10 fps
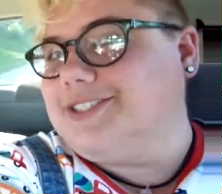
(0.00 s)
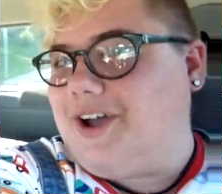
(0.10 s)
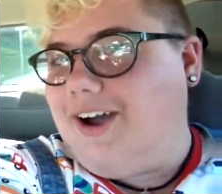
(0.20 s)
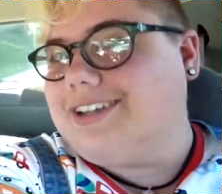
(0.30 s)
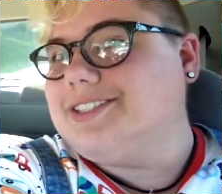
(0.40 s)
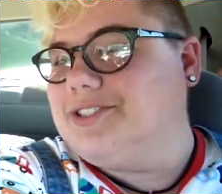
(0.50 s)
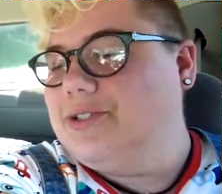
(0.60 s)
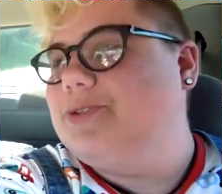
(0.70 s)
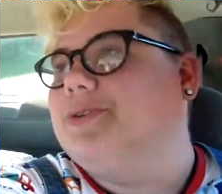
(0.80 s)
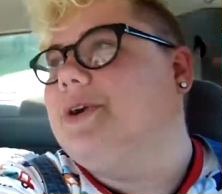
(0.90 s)
talk
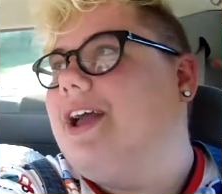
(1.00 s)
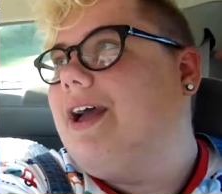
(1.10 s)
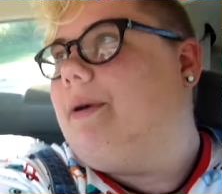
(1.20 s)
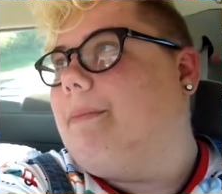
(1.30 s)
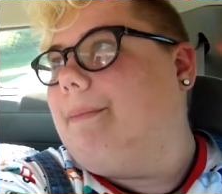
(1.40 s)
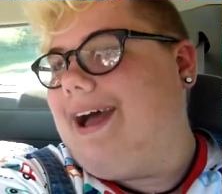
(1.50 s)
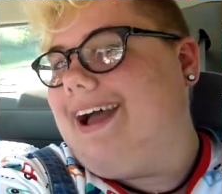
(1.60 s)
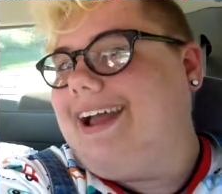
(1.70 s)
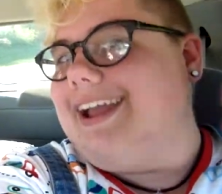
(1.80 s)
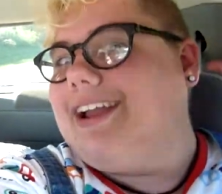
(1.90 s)
to my
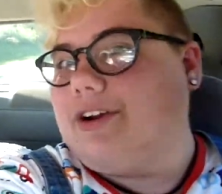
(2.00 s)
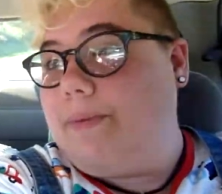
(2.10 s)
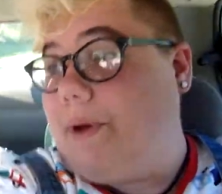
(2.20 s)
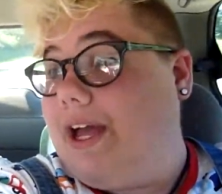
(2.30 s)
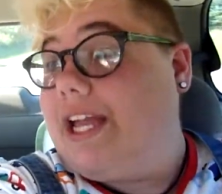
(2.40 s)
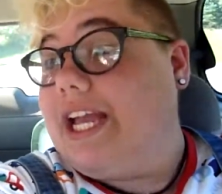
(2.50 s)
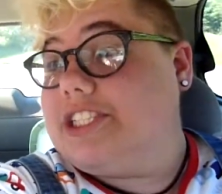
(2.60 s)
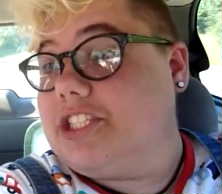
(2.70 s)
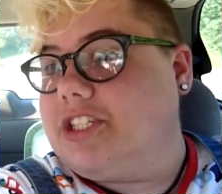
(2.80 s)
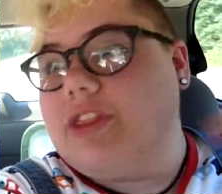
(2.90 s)
grandpa. Is
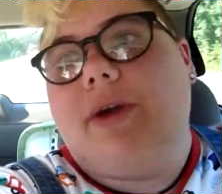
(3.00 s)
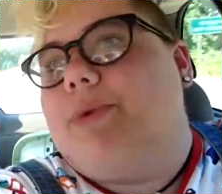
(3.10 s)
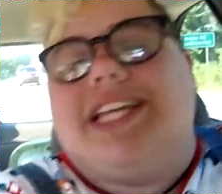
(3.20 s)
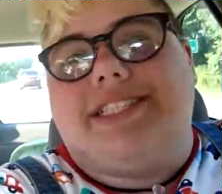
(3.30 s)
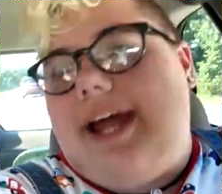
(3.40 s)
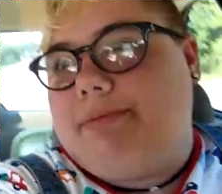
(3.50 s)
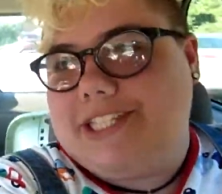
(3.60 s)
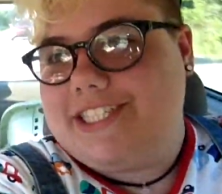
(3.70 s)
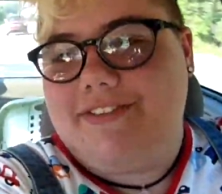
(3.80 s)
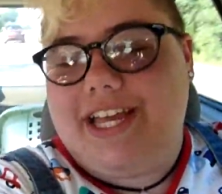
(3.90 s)
there? Then we can stop at the
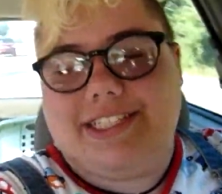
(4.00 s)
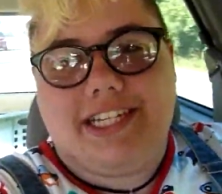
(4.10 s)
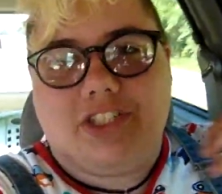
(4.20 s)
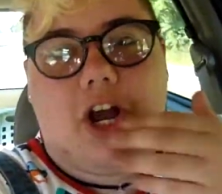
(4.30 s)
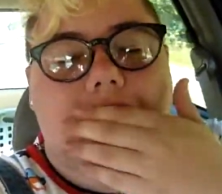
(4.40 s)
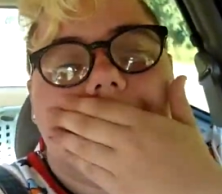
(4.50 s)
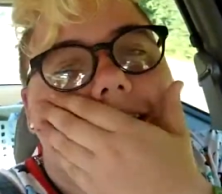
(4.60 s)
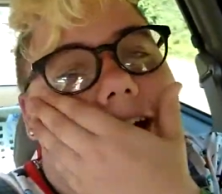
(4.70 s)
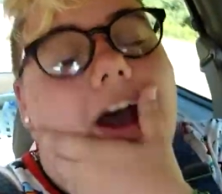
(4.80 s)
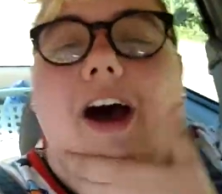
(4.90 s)
C V S and get chocolate.
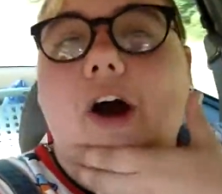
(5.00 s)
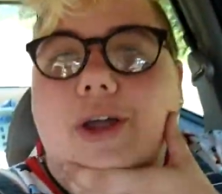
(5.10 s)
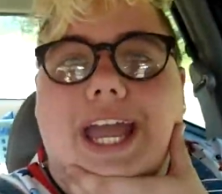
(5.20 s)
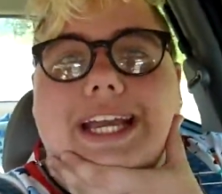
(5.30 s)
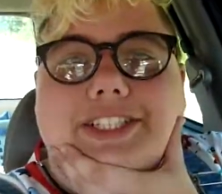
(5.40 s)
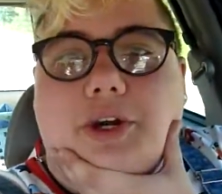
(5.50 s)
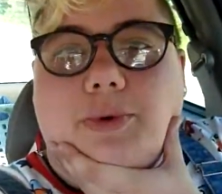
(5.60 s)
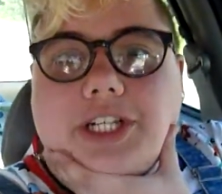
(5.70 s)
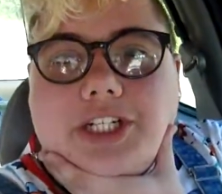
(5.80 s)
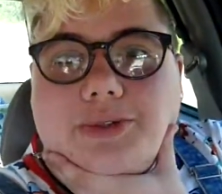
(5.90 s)
Okay. So we're
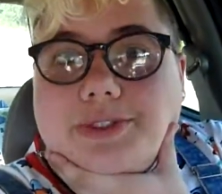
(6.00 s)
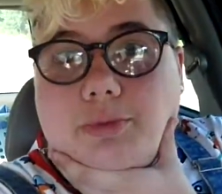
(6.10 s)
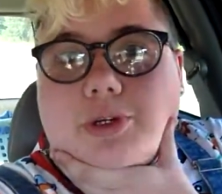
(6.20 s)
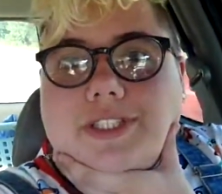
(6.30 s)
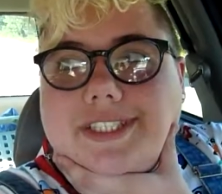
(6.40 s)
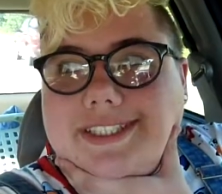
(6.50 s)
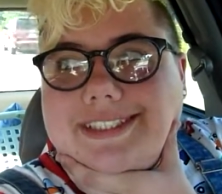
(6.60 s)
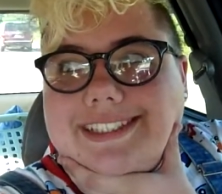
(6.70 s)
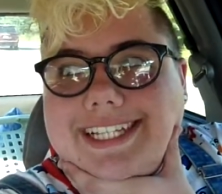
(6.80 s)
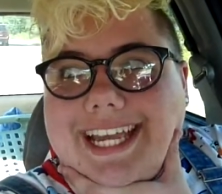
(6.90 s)
gonna do s'mores
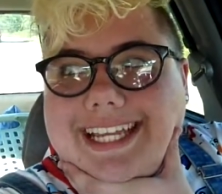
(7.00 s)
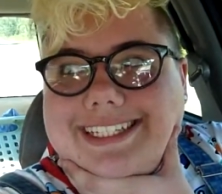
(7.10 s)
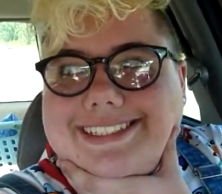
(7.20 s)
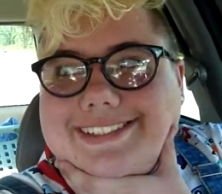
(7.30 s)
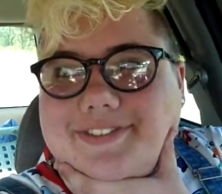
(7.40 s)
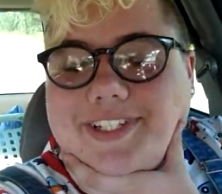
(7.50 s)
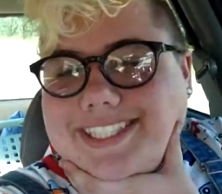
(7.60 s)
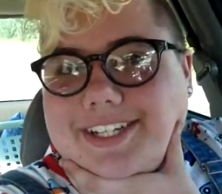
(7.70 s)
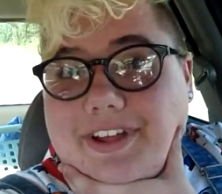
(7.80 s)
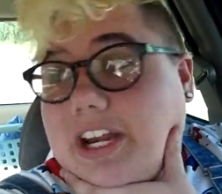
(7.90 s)
and fun
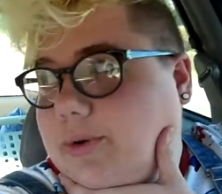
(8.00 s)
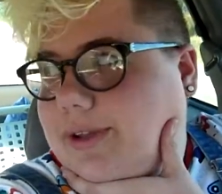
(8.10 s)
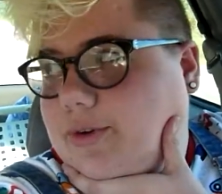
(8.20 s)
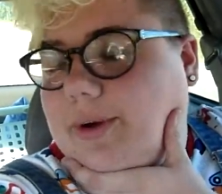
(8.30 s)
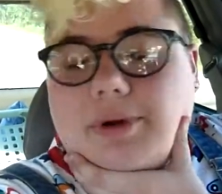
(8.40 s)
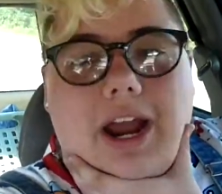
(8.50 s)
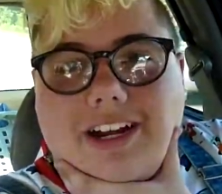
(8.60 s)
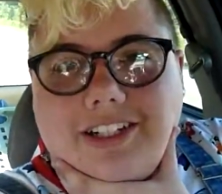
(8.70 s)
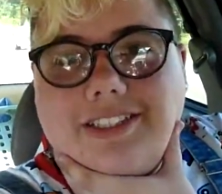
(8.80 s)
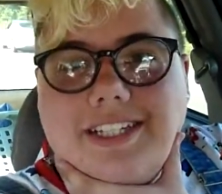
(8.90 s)
stuff. I know we have graham
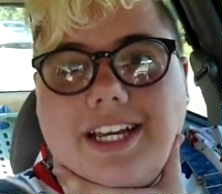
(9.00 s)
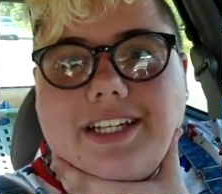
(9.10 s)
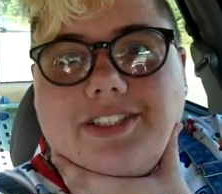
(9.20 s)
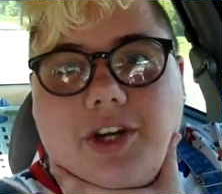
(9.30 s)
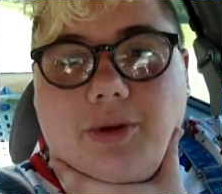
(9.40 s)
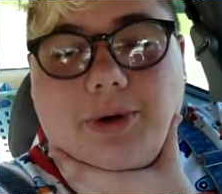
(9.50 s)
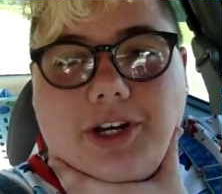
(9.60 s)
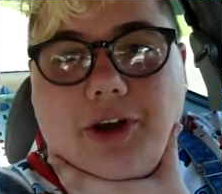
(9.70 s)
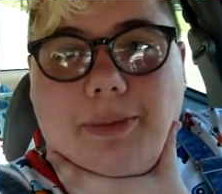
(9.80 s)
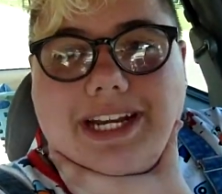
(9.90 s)
crackers, so we're gonna
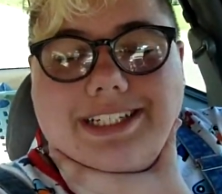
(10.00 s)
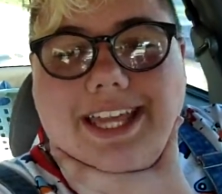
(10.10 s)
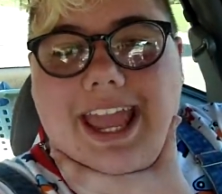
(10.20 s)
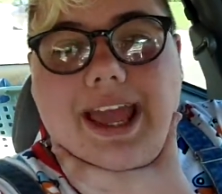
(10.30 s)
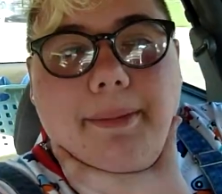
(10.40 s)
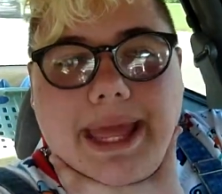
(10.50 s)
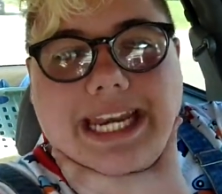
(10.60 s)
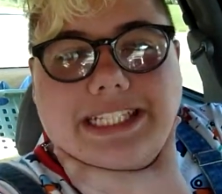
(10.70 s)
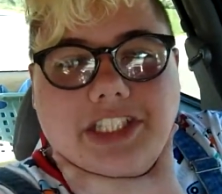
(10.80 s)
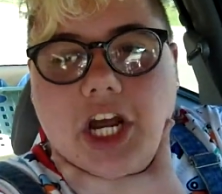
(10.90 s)
go back to the camp, and
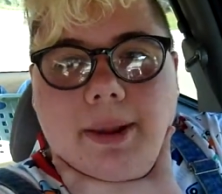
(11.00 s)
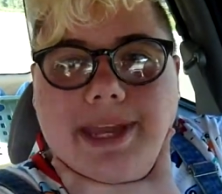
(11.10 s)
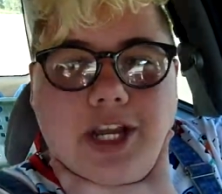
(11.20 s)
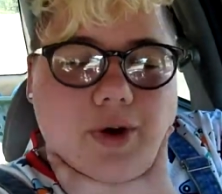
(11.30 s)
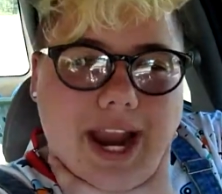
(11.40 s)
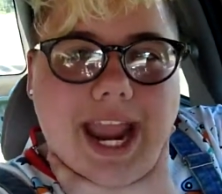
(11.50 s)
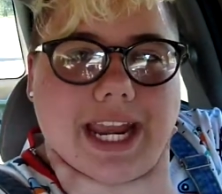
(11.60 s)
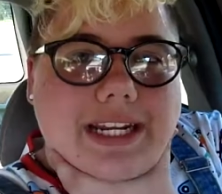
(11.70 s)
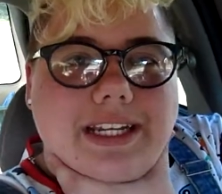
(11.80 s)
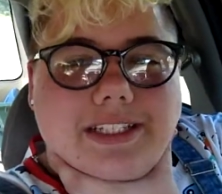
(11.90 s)
it's gonna be great. I
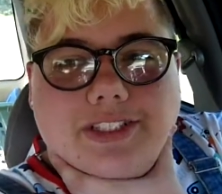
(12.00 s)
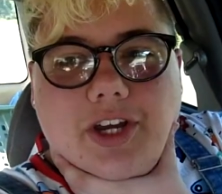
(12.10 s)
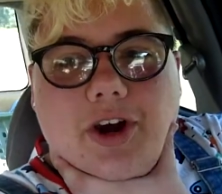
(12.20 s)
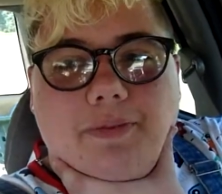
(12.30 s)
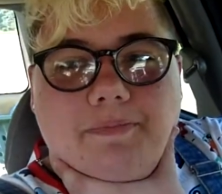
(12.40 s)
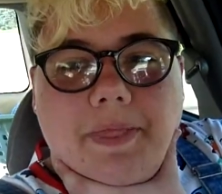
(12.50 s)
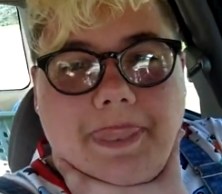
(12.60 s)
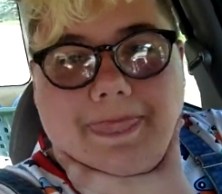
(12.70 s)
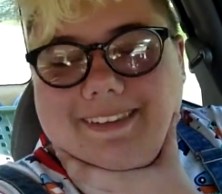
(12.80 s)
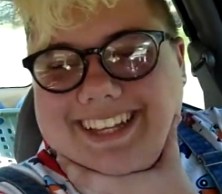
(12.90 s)
should have been so the weird
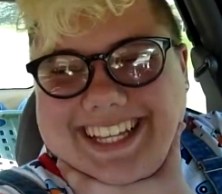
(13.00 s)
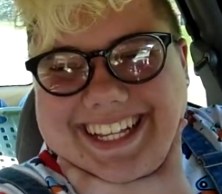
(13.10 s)
kid and